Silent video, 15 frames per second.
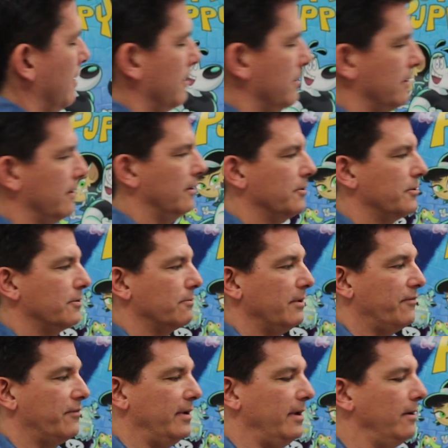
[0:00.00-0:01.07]
So there's 3
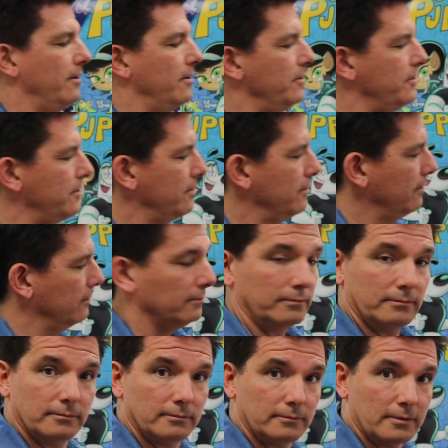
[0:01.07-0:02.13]
fingers,
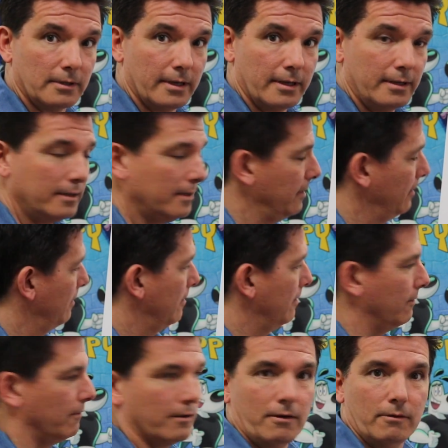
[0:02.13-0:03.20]
right?
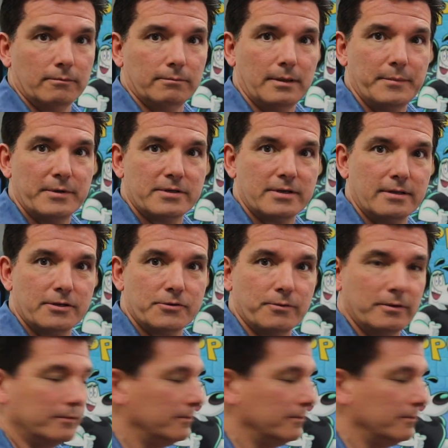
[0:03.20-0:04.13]
Or, oh, I'm missing this one.